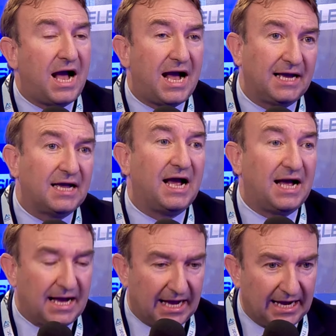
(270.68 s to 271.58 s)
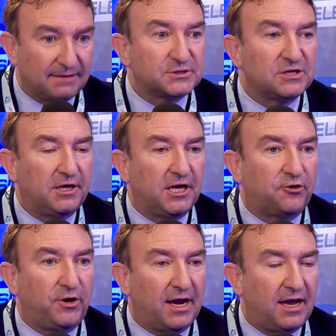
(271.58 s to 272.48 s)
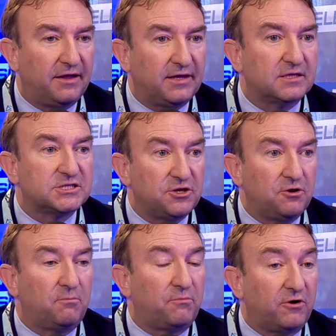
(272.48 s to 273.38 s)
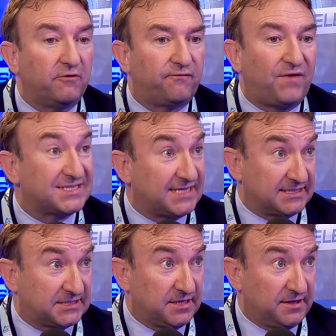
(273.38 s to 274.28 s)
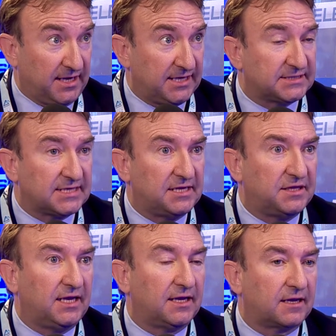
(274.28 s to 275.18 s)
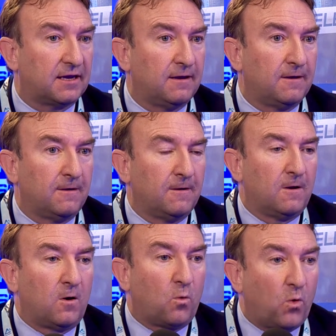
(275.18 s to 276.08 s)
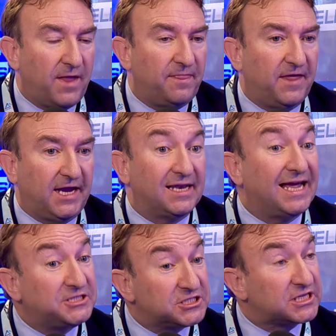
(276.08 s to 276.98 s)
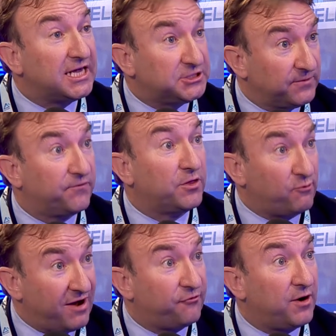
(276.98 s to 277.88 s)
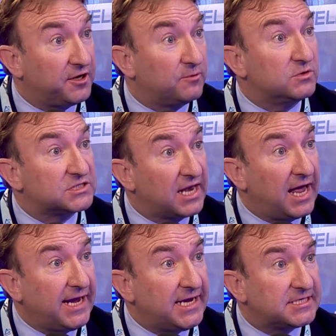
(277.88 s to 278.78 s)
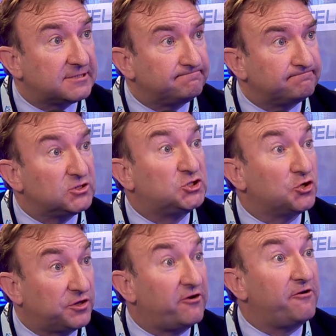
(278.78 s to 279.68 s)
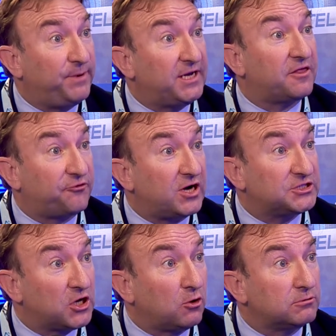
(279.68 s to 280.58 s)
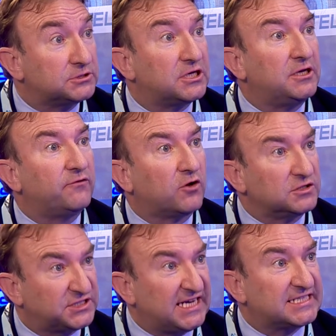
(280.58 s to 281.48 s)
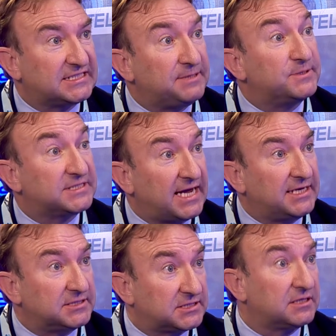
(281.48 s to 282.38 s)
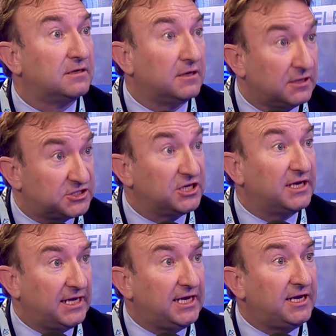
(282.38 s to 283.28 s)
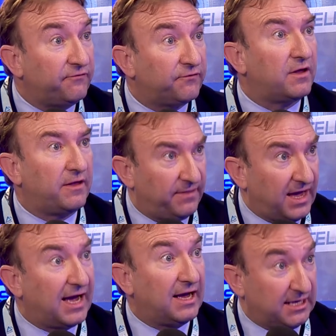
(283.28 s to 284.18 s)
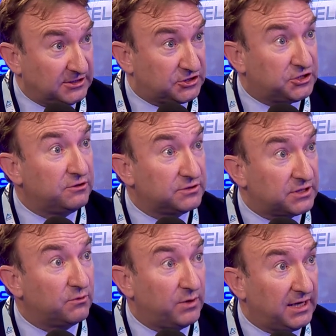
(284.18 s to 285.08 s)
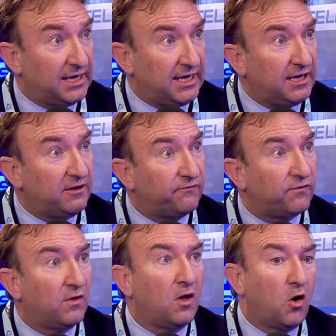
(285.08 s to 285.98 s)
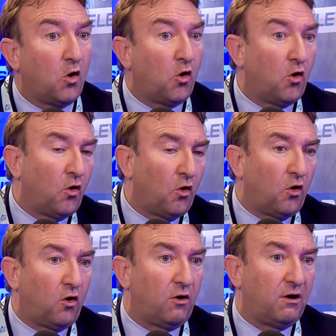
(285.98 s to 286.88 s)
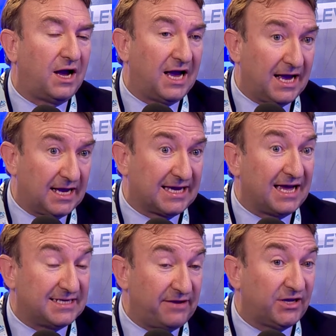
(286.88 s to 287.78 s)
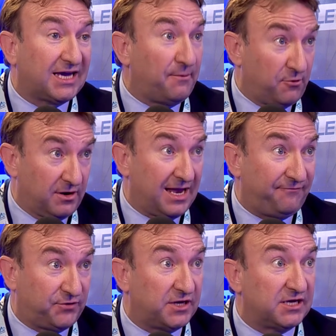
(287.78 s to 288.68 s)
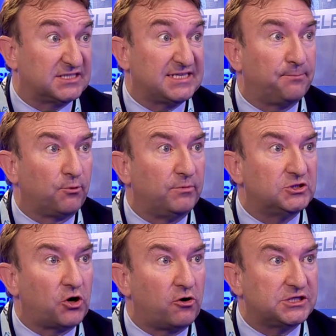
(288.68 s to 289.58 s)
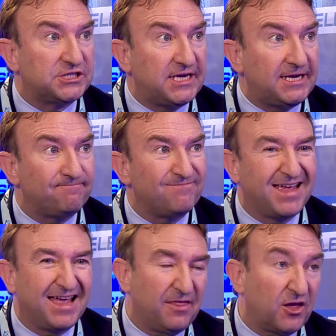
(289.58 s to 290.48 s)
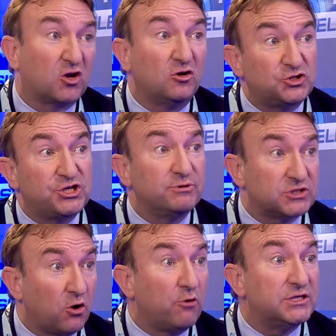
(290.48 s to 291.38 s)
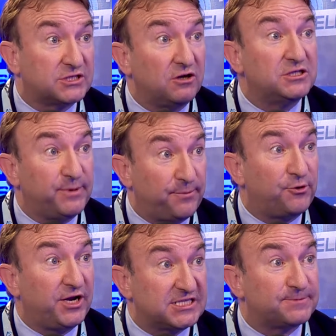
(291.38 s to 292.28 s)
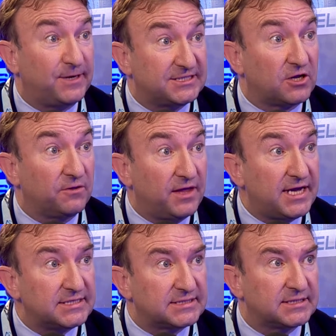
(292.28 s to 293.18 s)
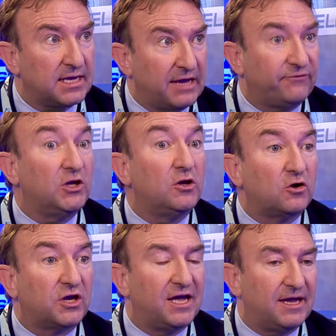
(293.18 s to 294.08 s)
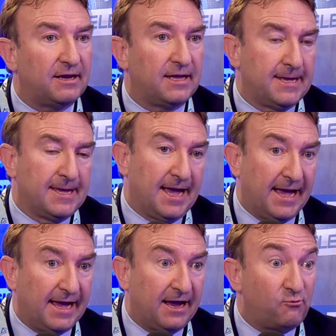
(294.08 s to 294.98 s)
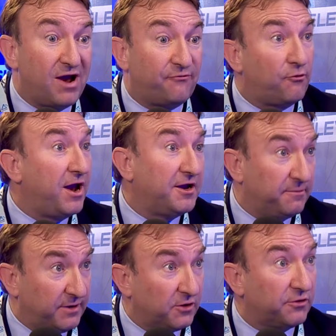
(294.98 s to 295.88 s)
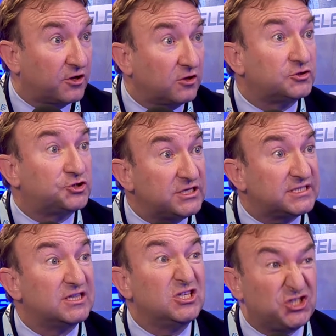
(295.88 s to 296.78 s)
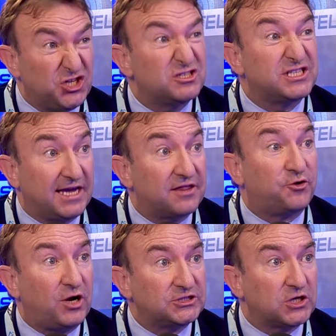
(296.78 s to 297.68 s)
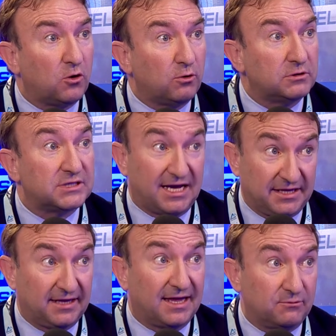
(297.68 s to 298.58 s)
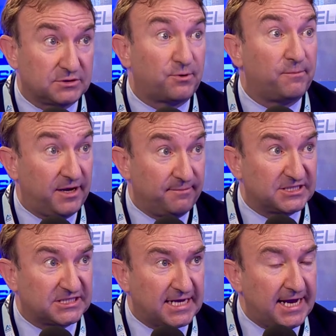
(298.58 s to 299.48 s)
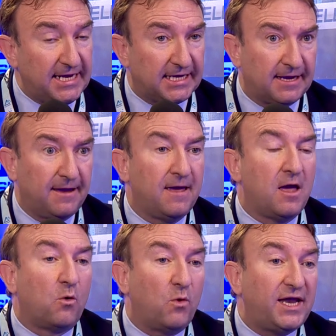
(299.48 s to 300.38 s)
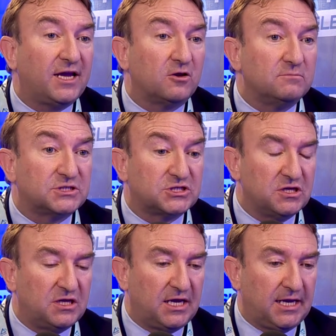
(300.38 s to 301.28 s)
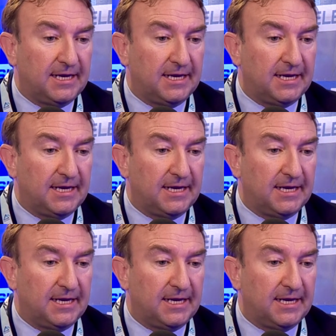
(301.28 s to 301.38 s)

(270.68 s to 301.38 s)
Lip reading: I absolutely agree. I think there's a number of facets to this. I think when the legislation for the referendum was laid, should there have been a threshold? So you've got 60% to leave, and that ensues that we leave, or David Cameron left it at a simple majority. The country was always going to be pretty split on this. If you look at referendum in other countries, there's usually a threshold. I think that was probably a mistake. when it comes to the